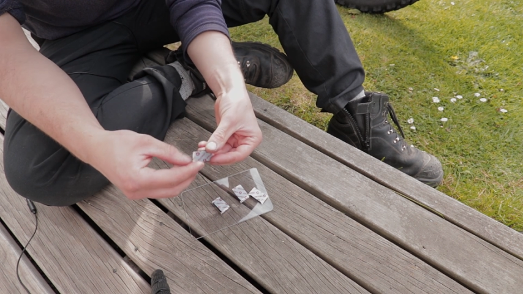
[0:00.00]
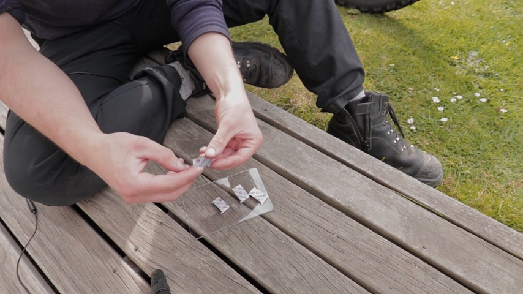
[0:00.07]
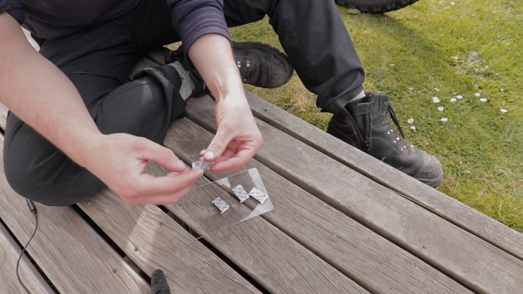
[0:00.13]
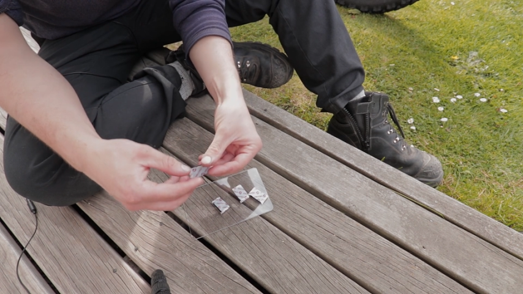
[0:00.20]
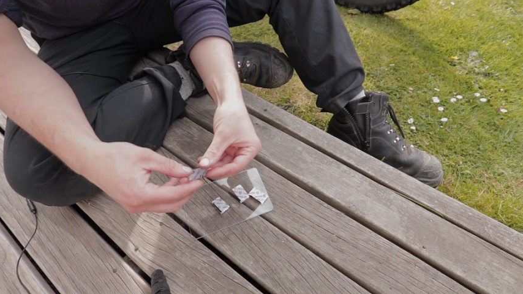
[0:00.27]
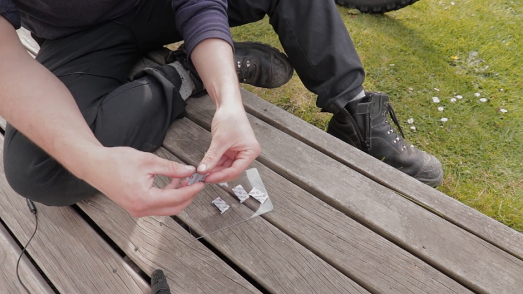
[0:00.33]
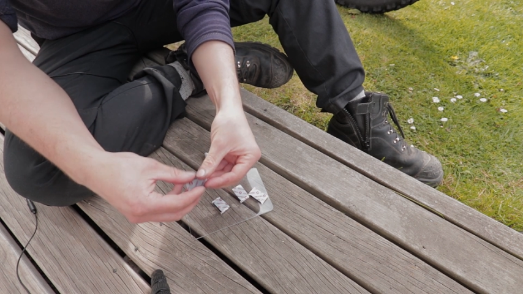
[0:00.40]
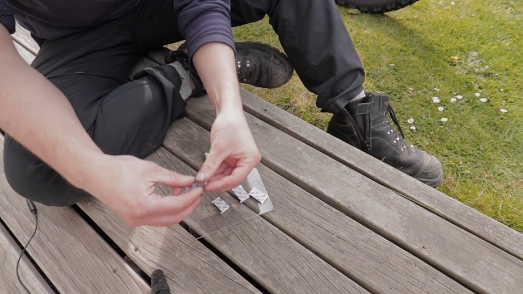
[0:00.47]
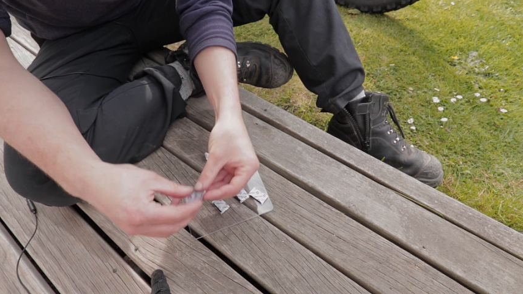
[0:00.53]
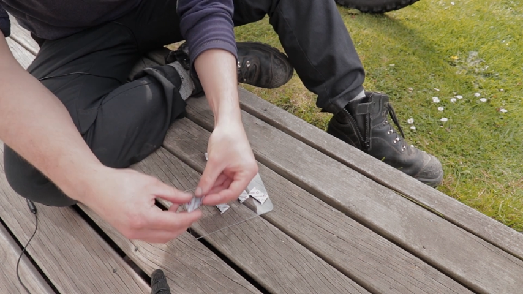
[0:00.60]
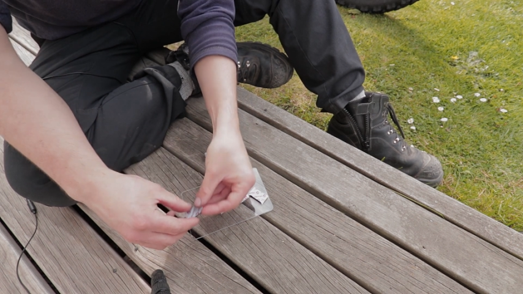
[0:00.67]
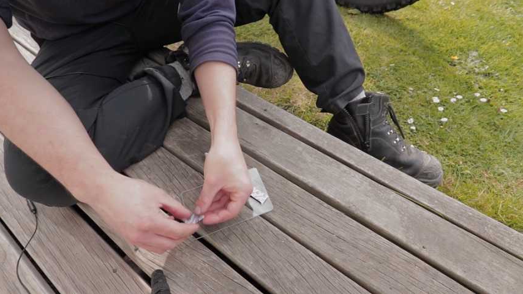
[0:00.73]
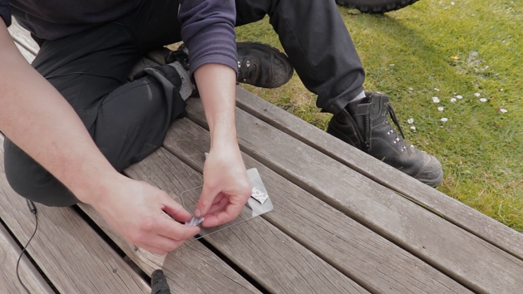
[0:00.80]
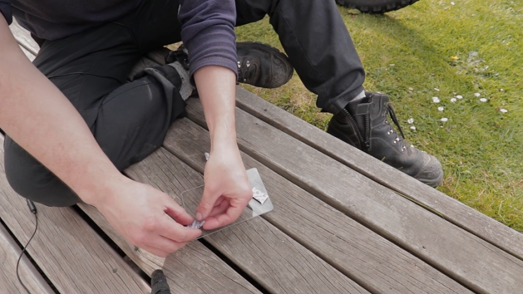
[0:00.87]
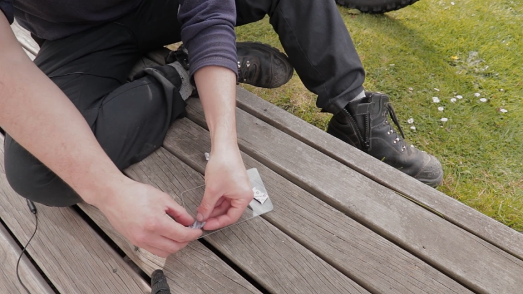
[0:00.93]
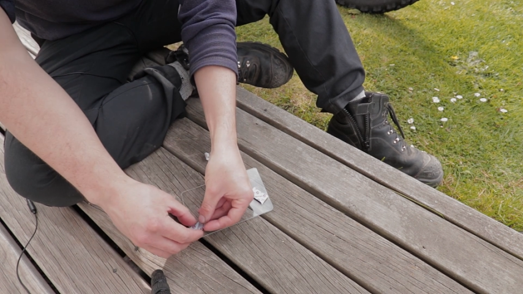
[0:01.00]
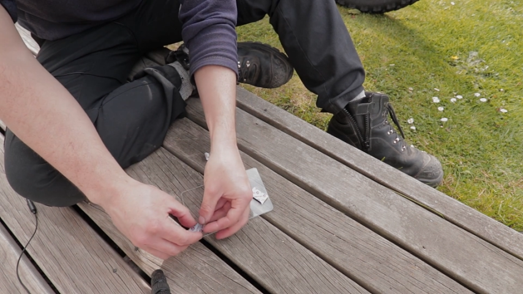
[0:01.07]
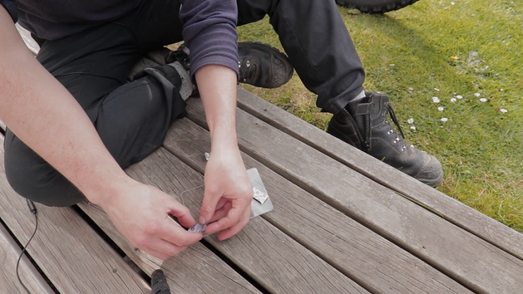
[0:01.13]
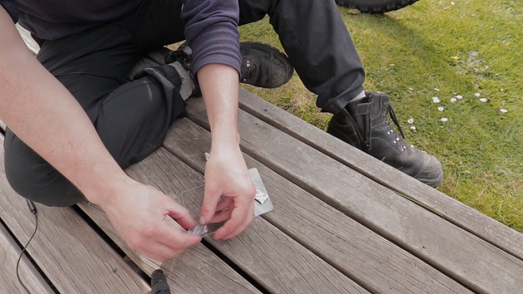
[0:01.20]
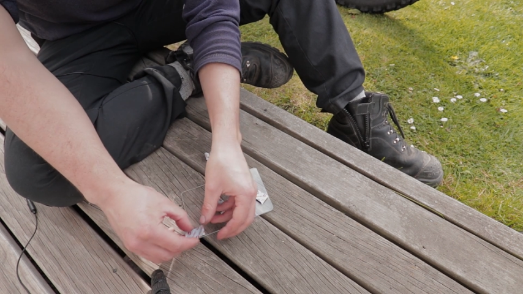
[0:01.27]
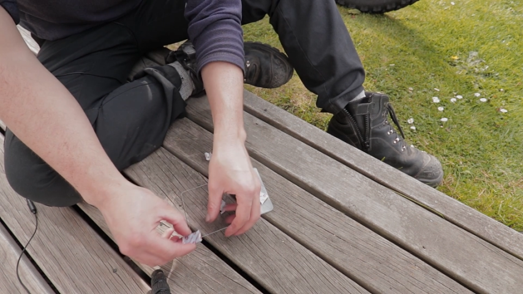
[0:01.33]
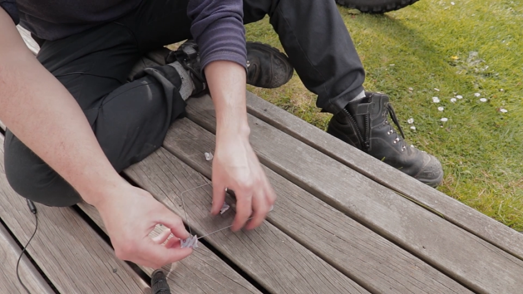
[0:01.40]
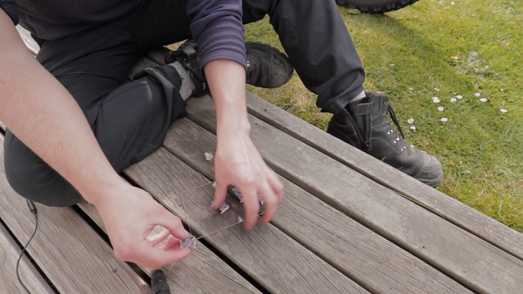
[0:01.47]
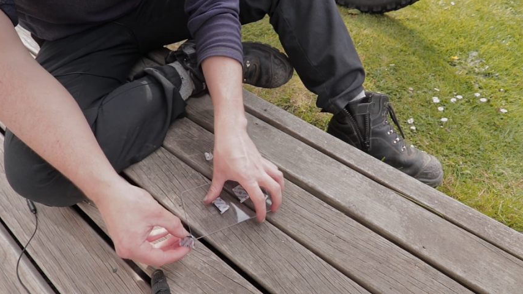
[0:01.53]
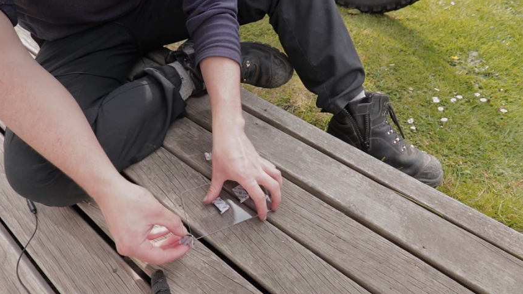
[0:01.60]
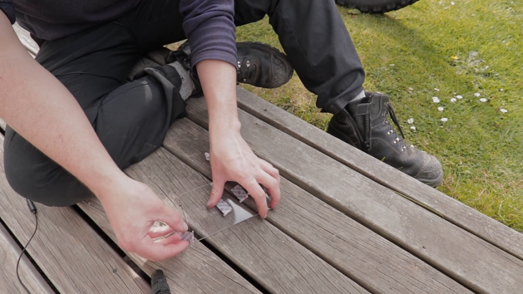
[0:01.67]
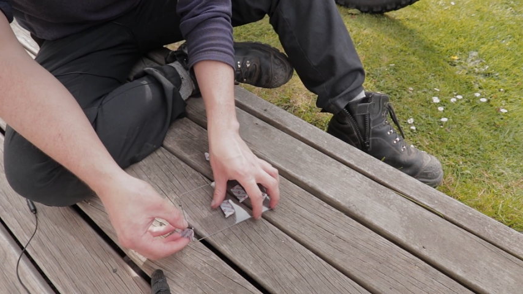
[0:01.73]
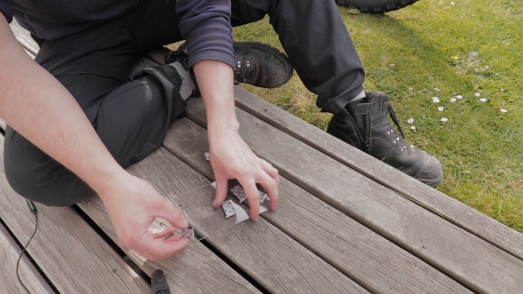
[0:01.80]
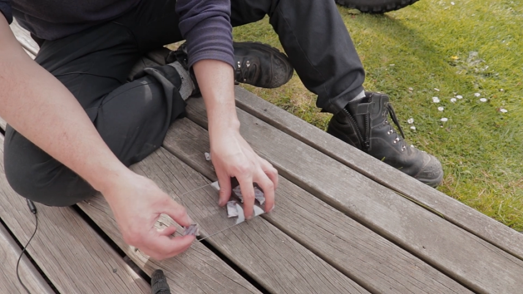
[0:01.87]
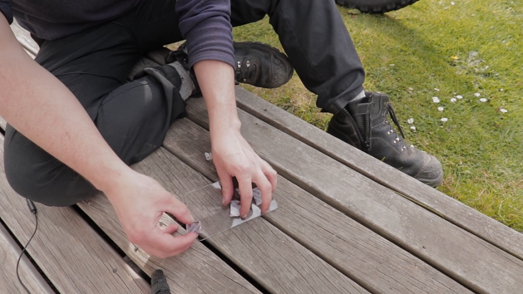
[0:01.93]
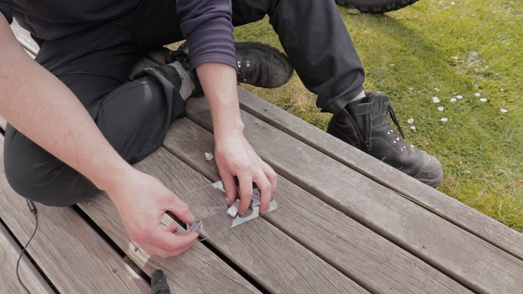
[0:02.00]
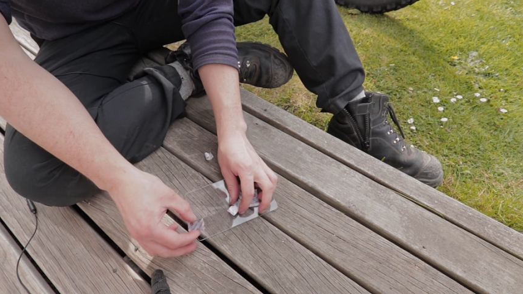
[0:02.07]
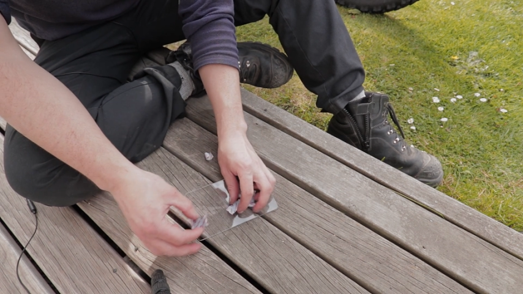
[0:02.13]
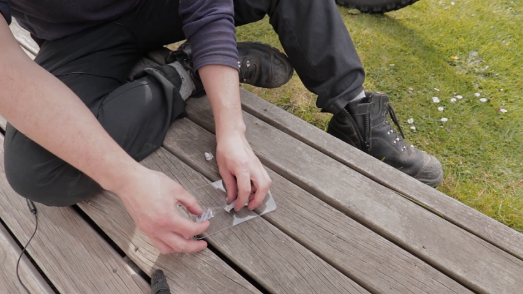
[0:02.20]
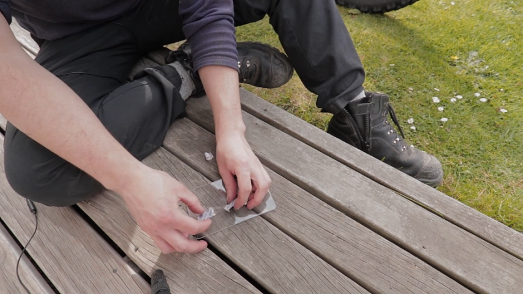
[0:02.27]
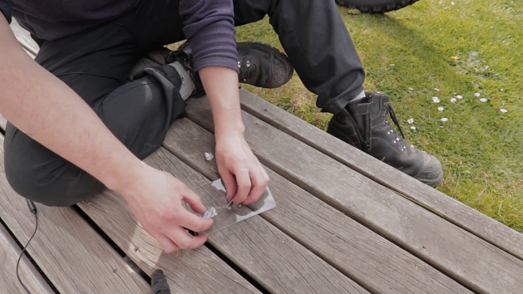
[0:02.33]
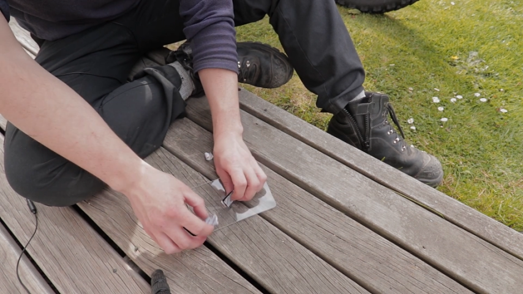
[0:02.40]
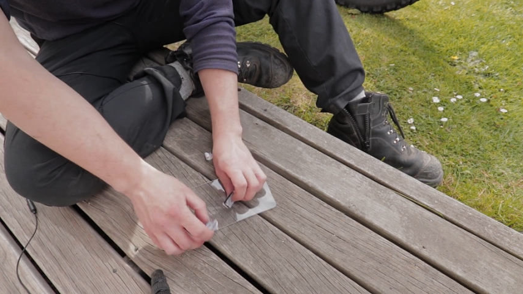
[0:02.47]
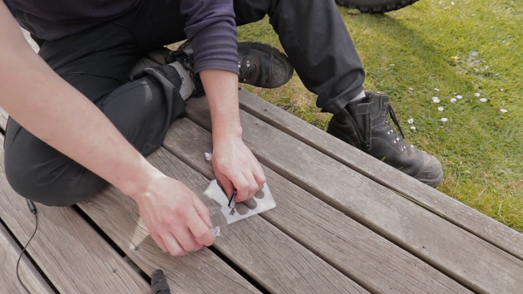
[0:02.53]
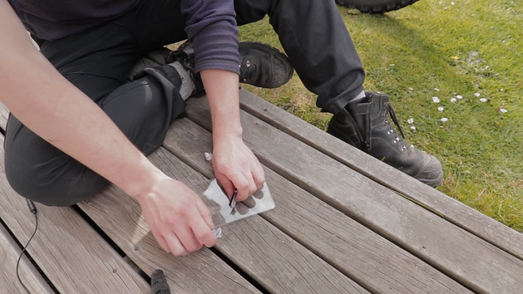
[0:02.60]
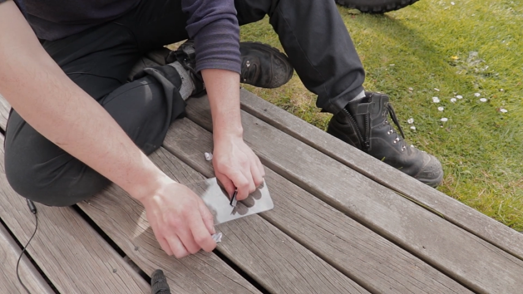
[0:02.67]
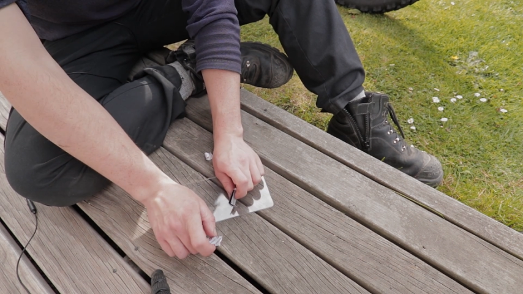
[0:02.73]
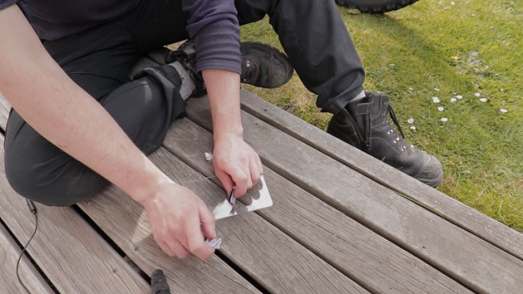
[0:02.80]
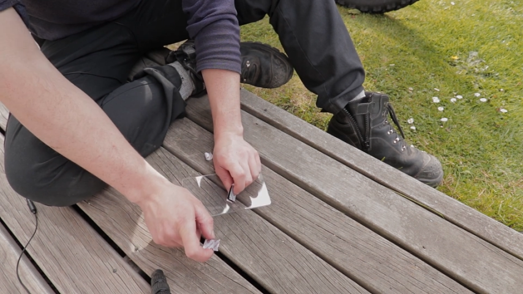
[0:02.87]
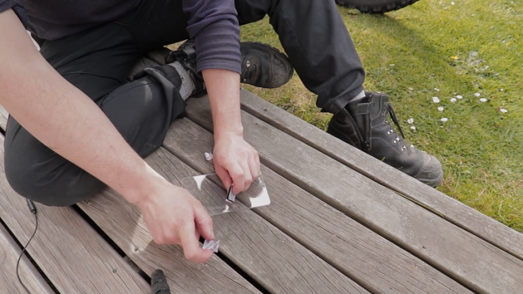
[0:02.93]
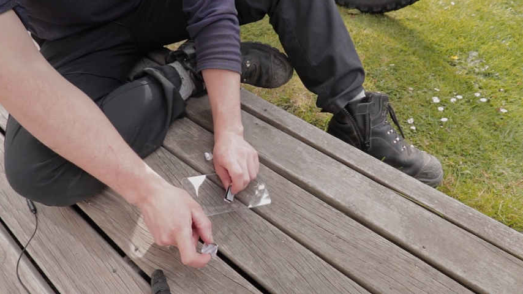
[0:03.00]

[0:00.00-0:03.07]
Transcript: No face is visible, so there are no lips to read.